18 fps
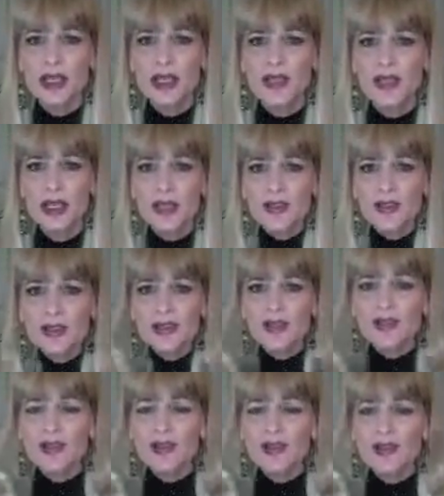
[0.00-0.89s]
Their hair is
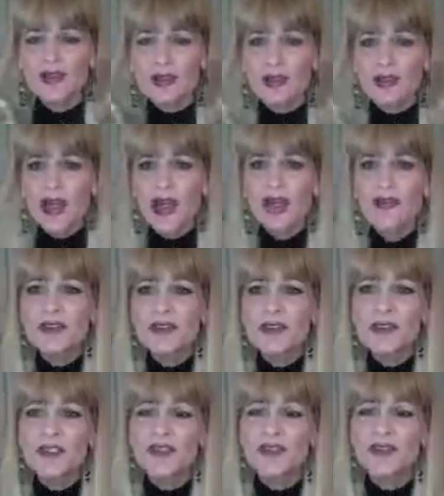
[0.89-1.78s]
going to feel soft,
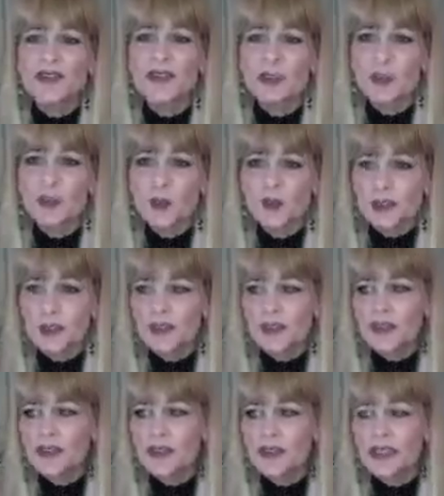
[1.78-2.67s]
it's going to feel
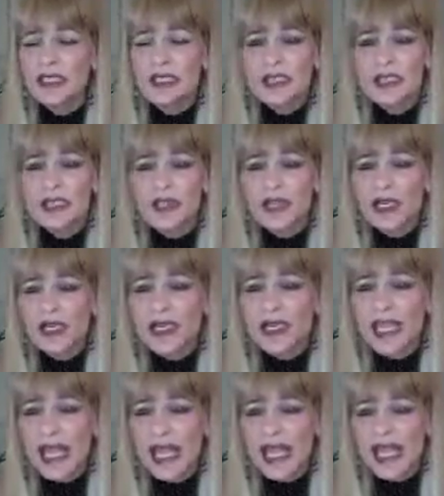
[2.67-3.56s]
wonderful. They're not going
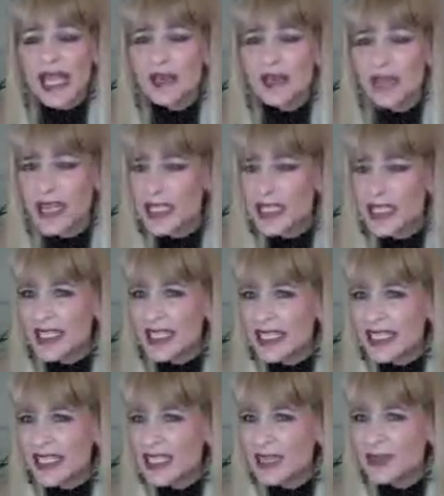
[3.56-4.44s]
to have that
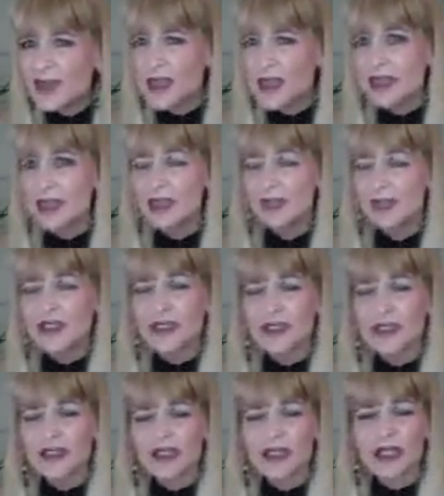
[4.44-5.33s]
icky feeling that we
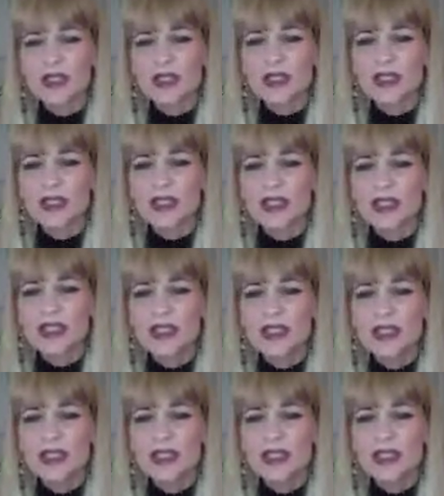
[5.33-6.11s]
talked about earlier.